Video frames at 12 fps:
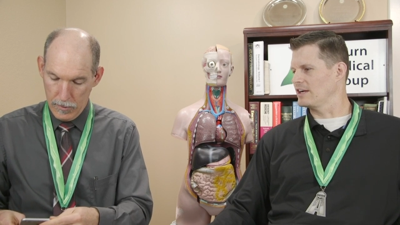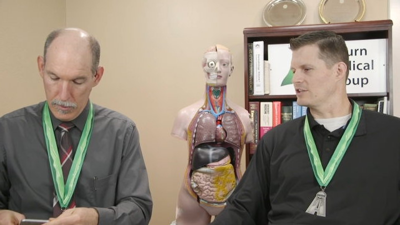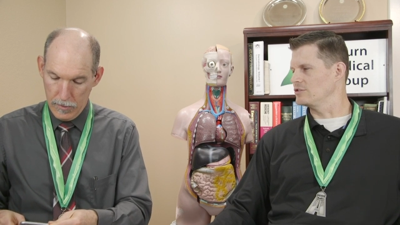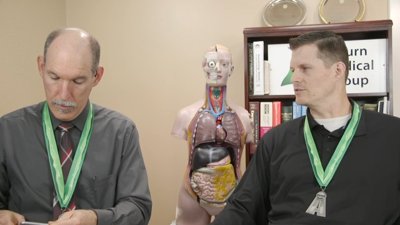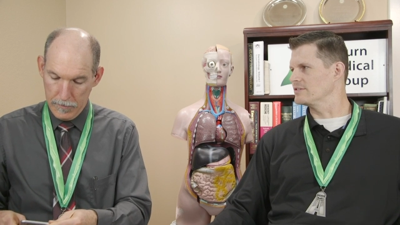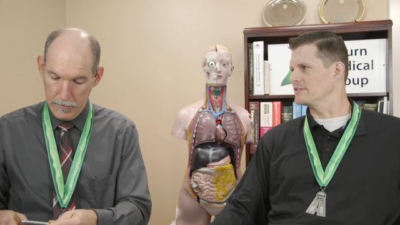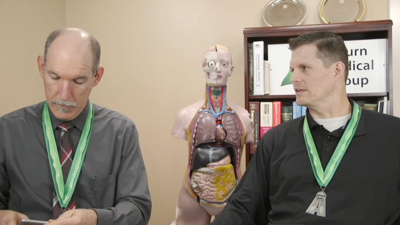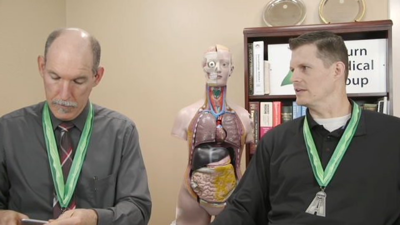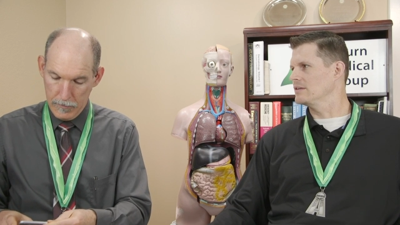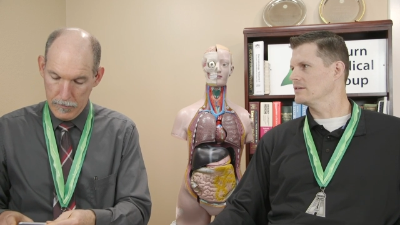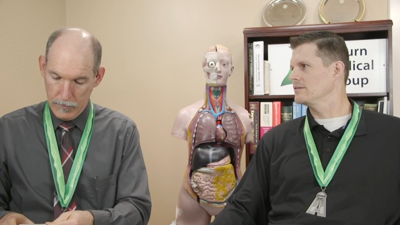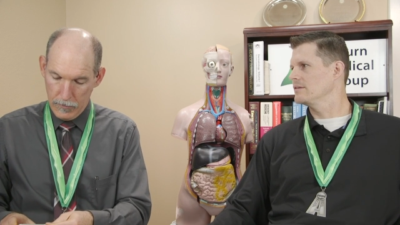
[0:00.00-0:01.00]
Speaker 1: rash you
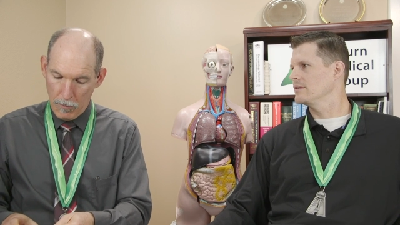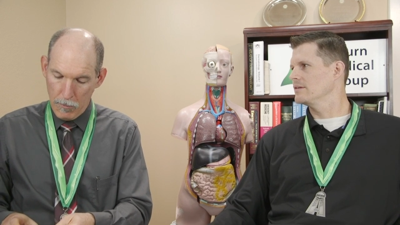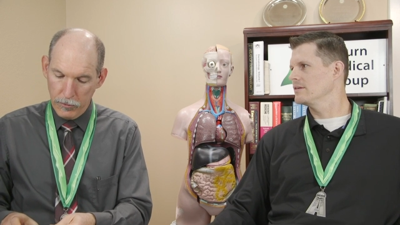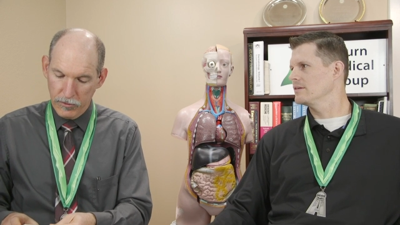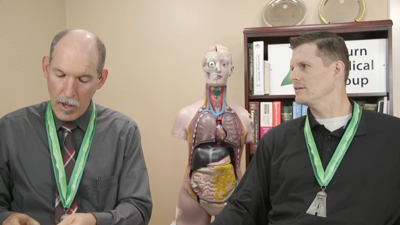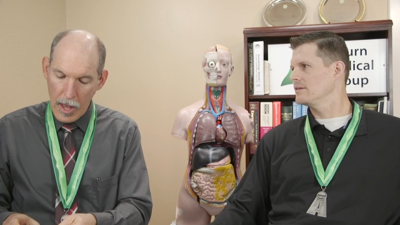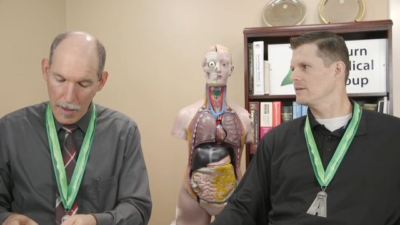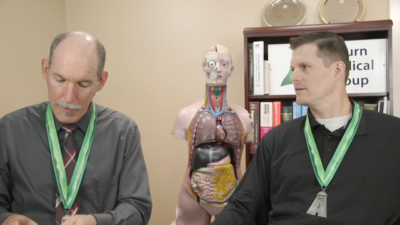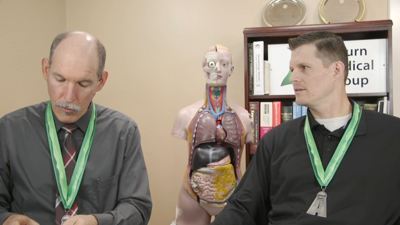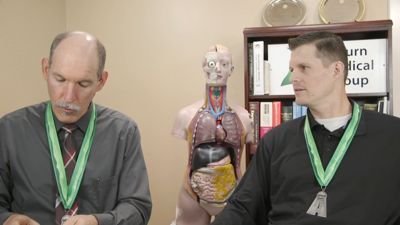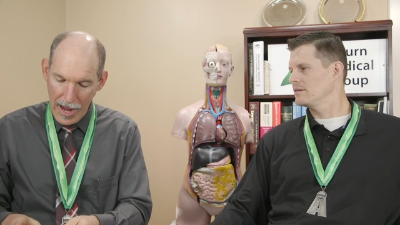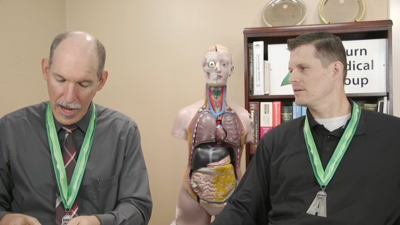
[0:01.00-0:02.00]
see?
Speaker 2: Most
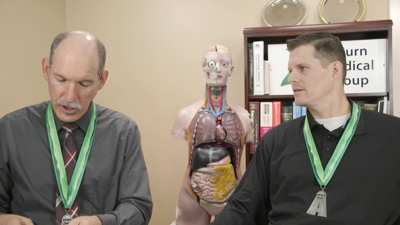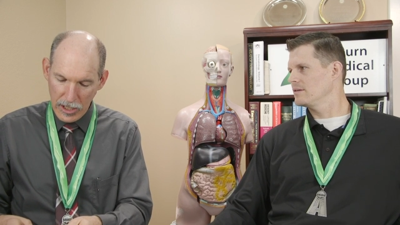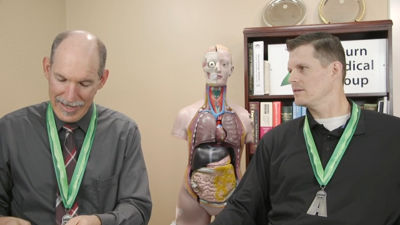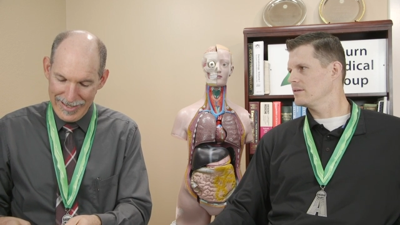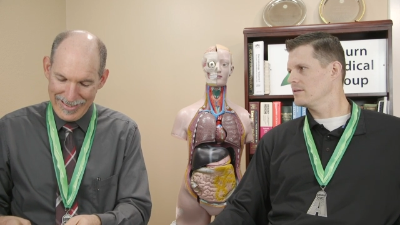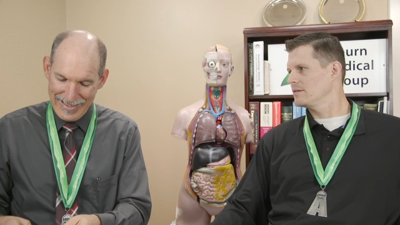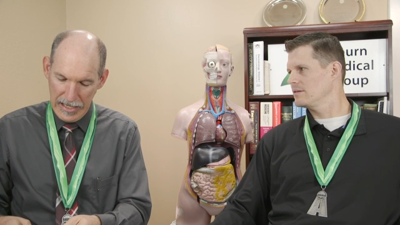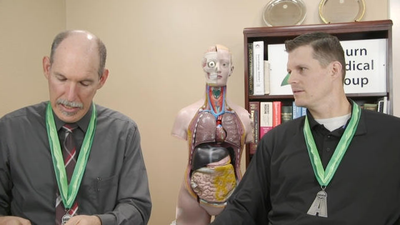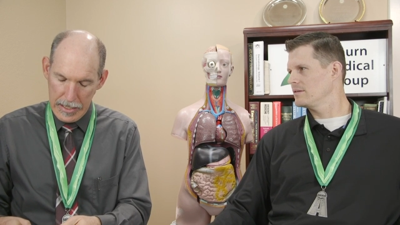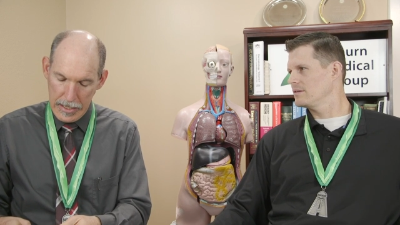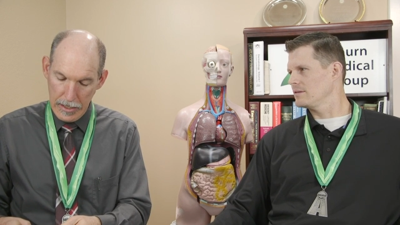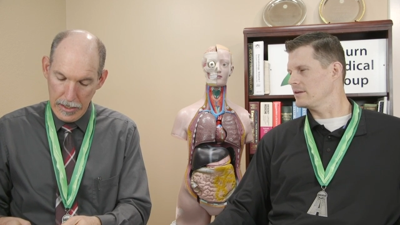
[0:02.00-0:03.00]
common rash I
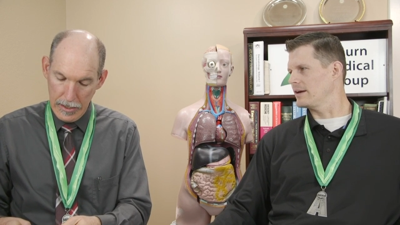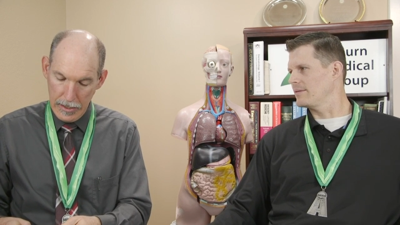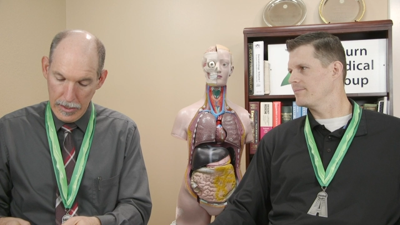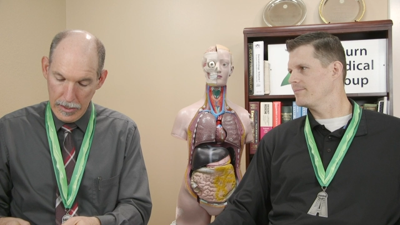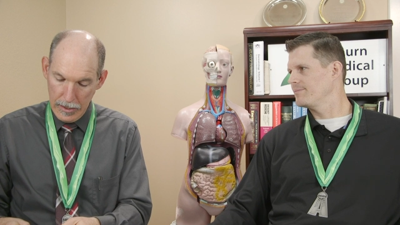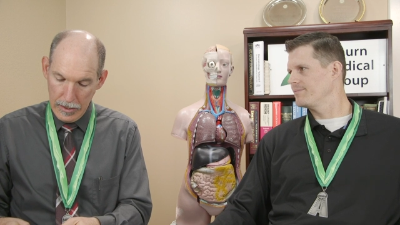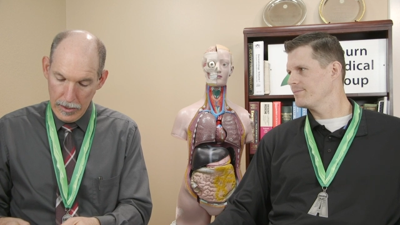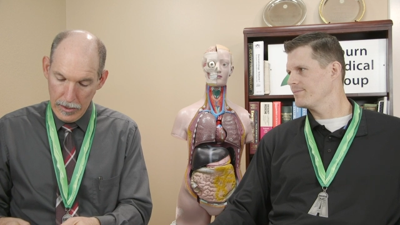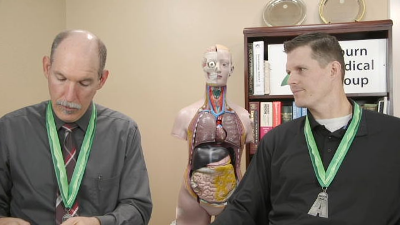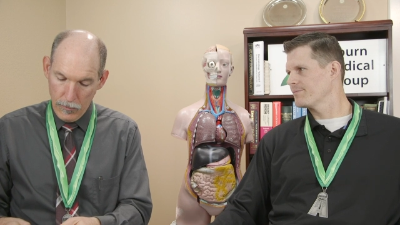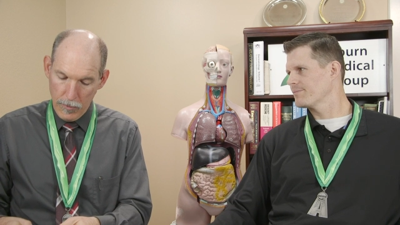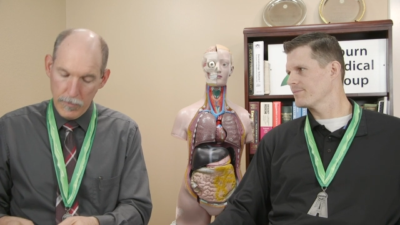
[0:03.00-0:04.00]
see?
Speaker 1: Yeah.
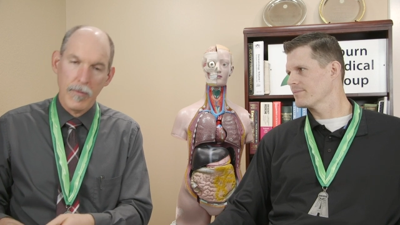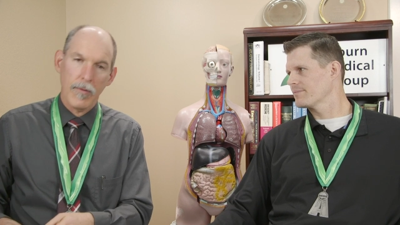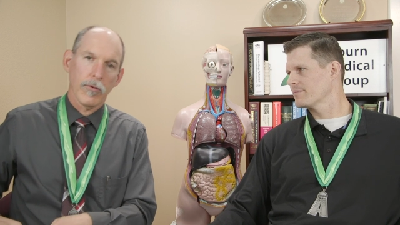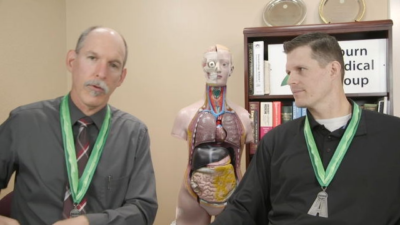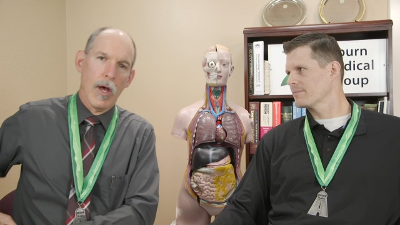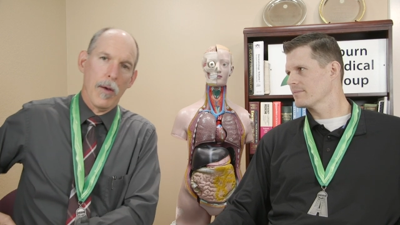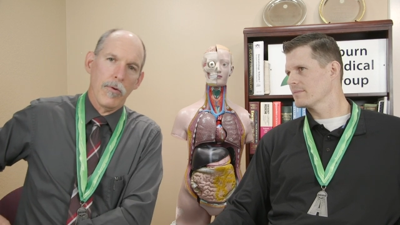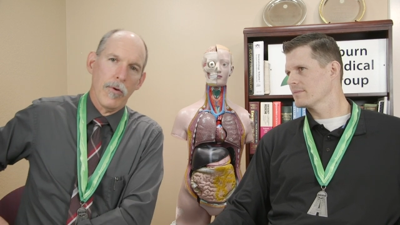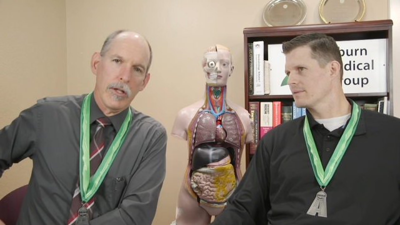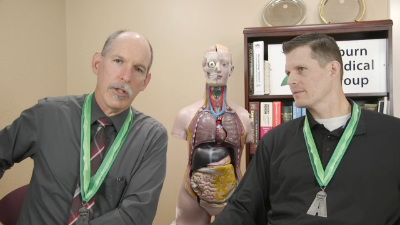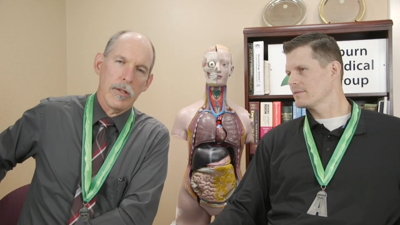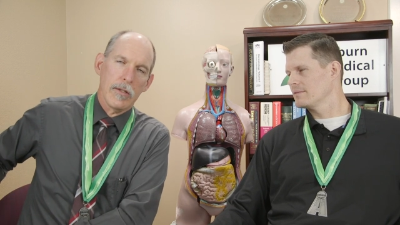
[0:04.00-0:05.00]
Speaker 2: What would be the most common
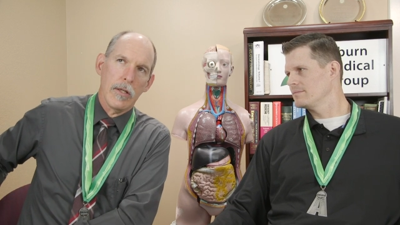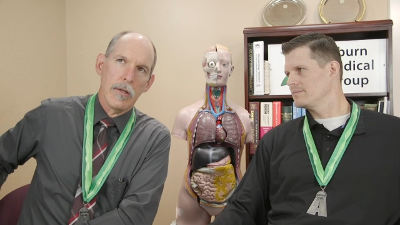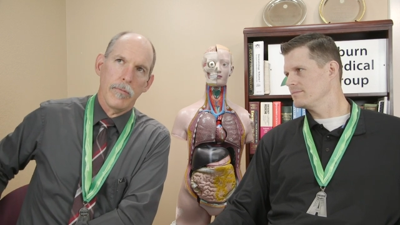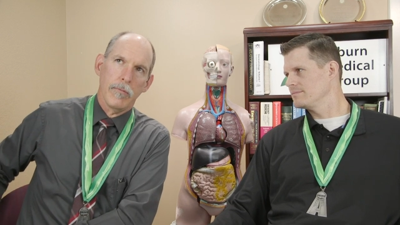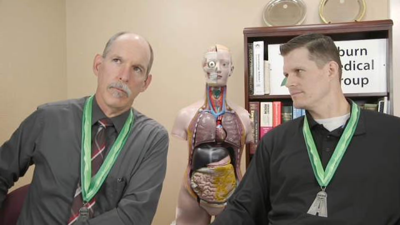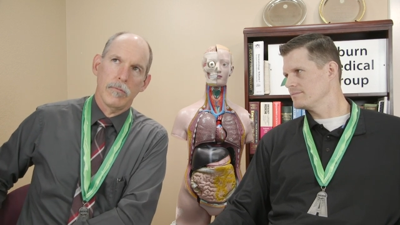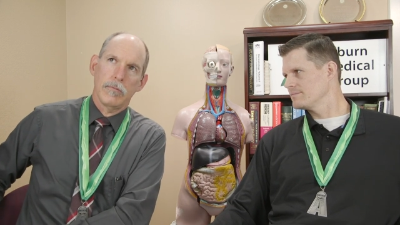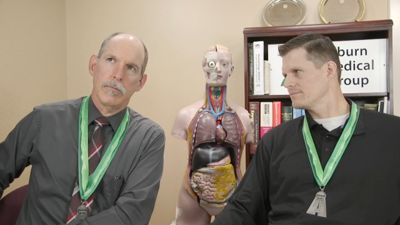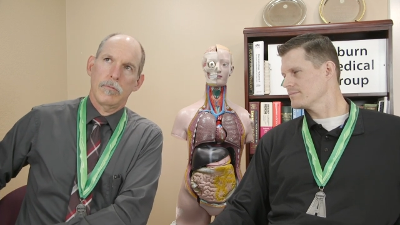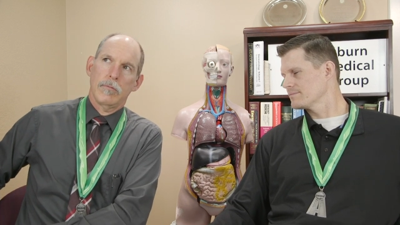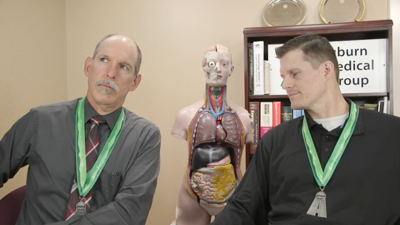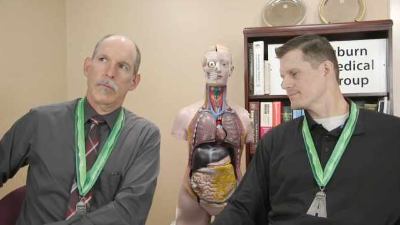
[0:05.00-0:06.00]
rash I see?
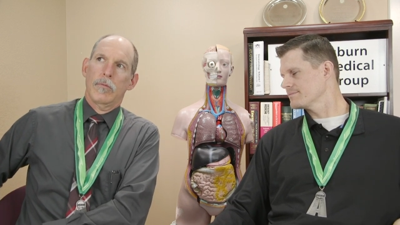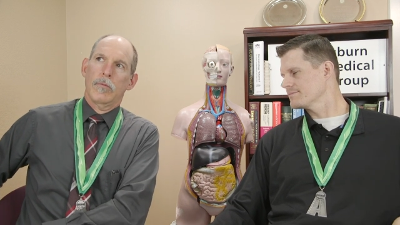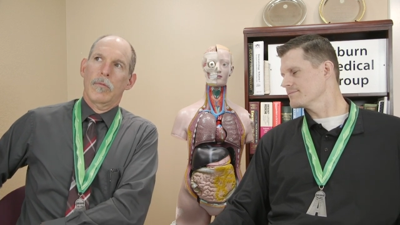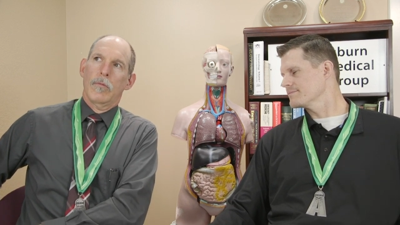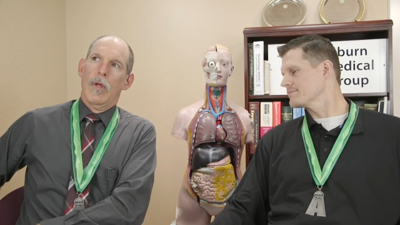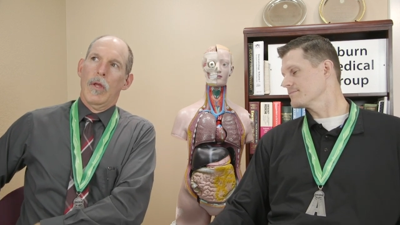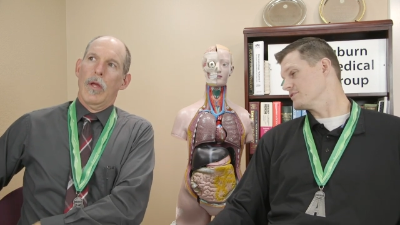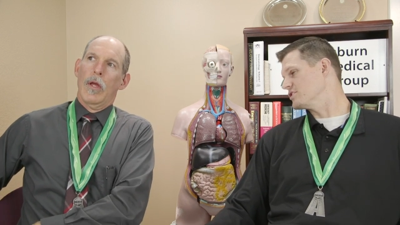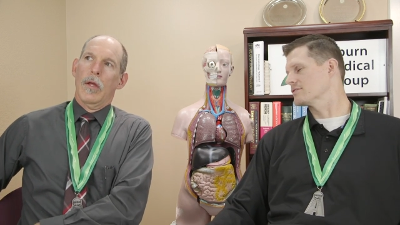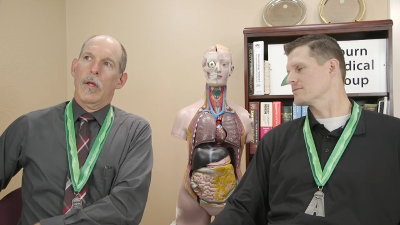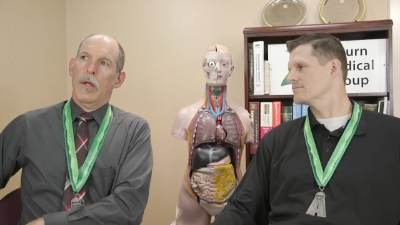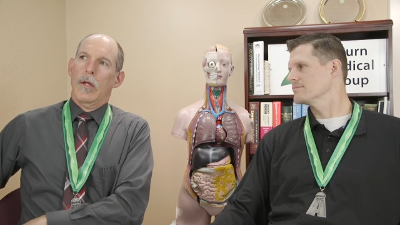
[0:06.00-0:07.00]

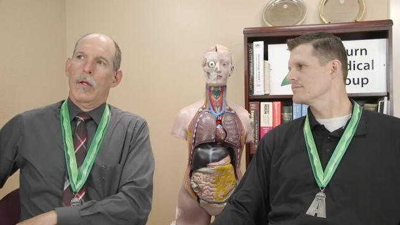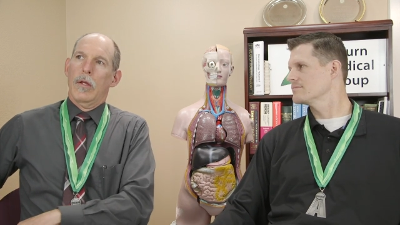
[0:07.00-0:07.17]
Speaker 1: Just